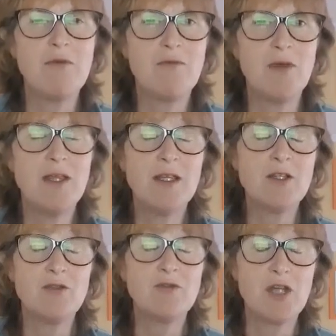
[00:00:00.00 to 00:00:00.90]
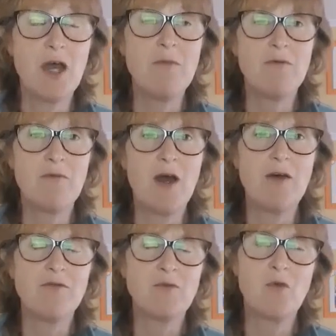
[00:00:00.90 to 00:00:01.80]

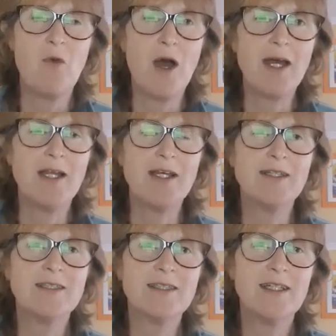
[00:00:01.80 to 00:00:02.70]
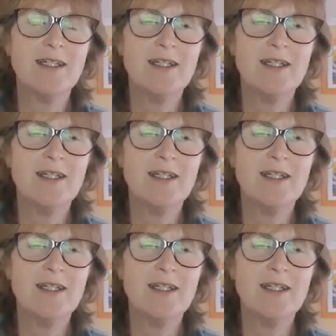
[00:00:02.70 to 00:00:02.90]
of quietness